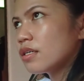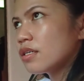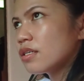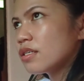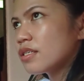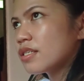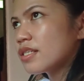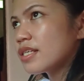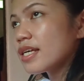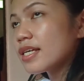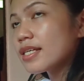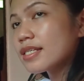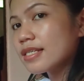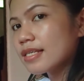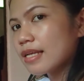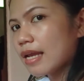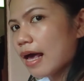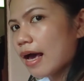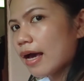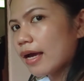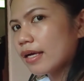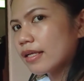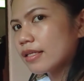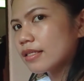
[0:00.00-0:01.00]
6
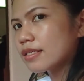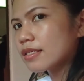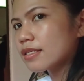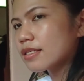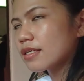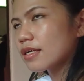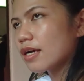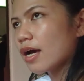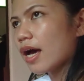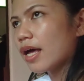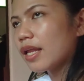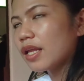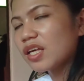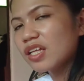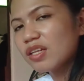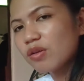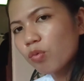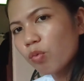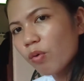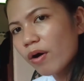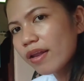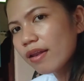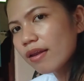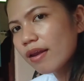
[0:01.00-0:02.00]
lines. And
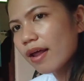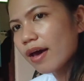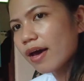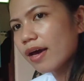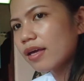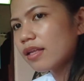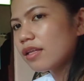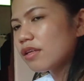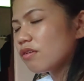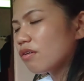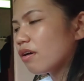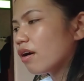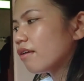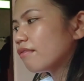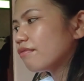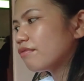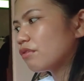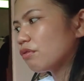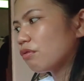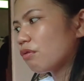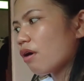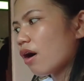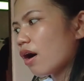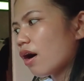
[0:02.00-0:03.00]
in one line, you
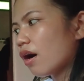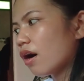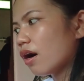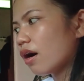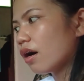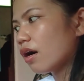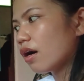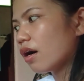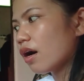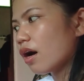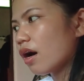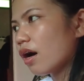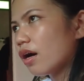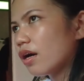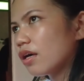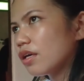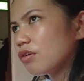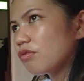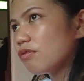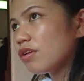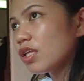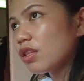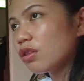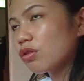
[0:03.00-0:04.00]

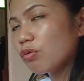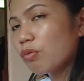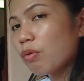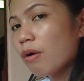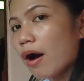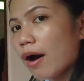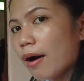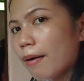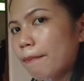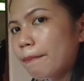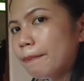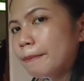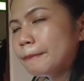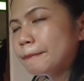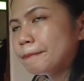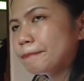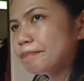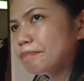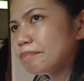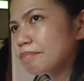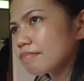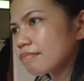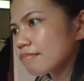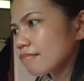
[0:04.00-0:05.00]
need to have
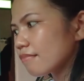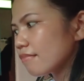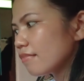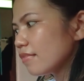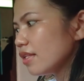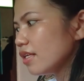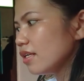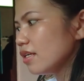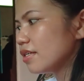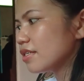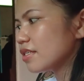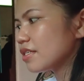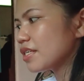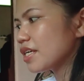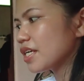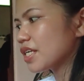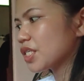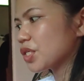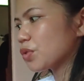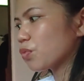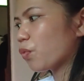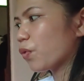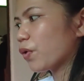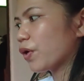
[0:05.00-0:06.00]

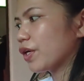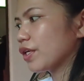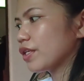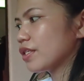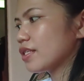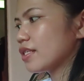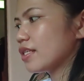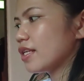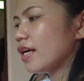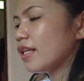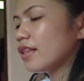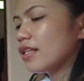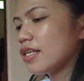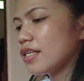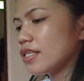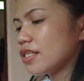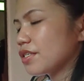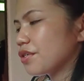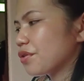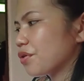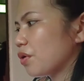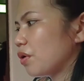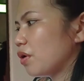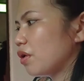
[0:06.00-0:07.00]
6 words. That
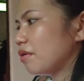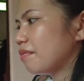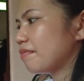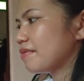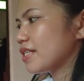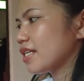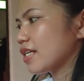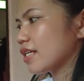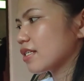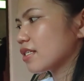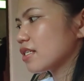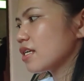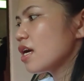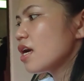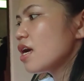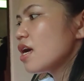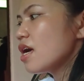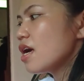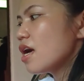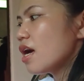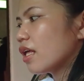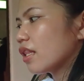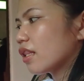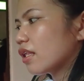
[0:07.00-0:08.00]
is rule of 6.
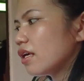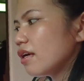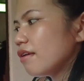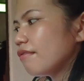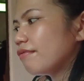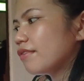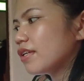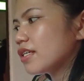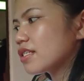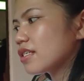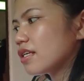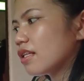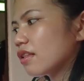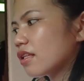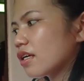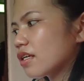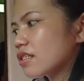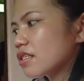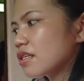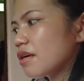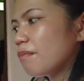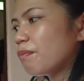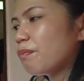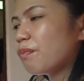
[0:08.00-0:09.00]
Keep the
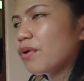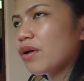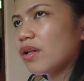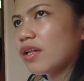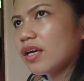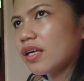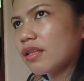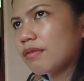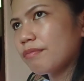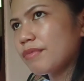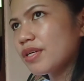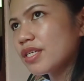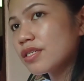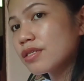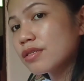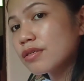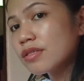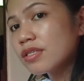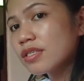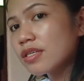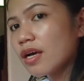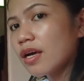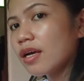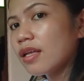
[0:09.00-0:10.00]
syntax simple. It means to
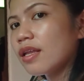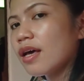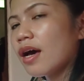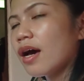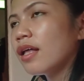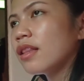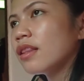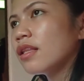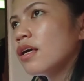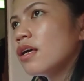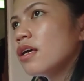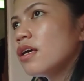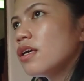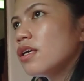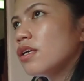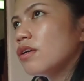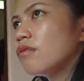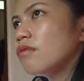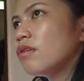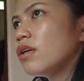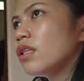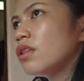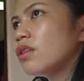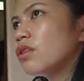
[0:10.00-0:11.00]
say that
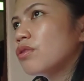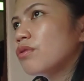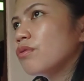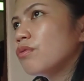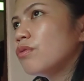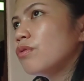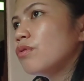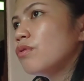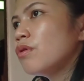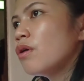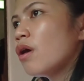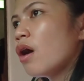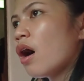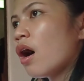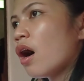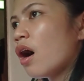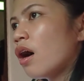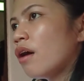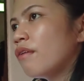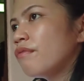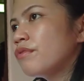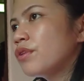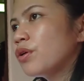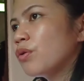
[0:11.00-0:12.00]
you need to
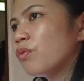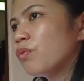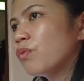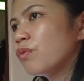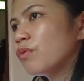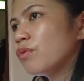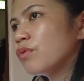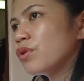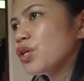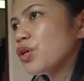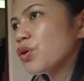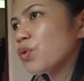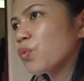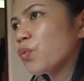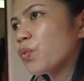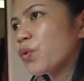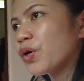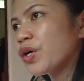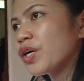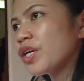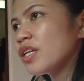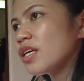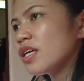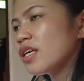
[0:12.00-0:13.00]
have your
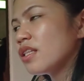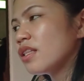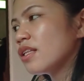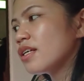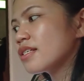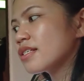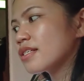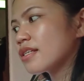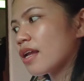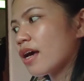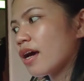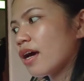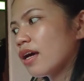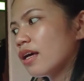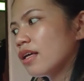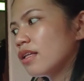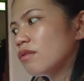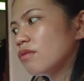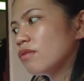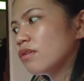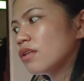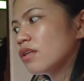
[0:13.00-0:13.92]
word in the slide